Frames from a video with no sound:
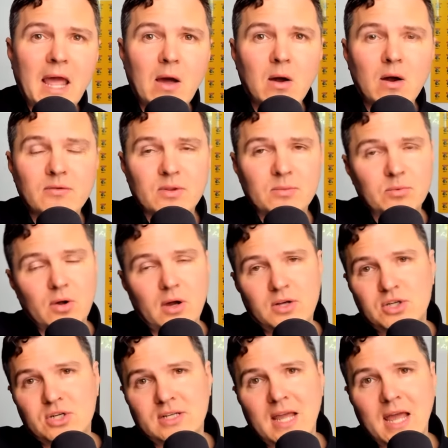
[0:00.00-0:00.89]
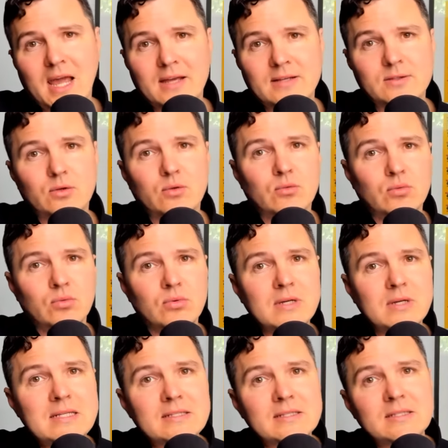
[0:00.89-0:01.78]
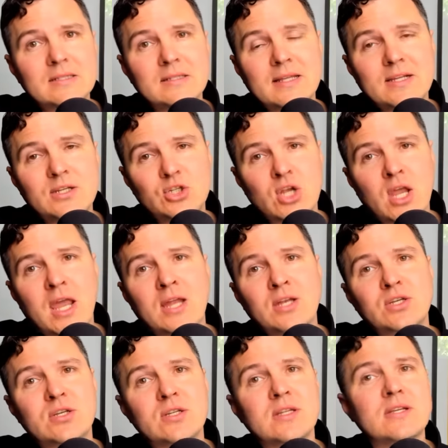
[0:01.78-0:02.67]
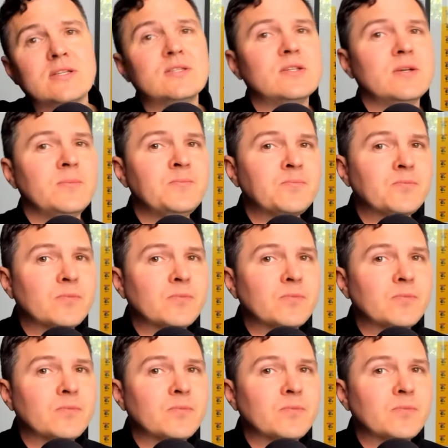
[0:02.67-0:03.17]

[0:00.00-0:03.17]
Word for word: However, the project has recently changed this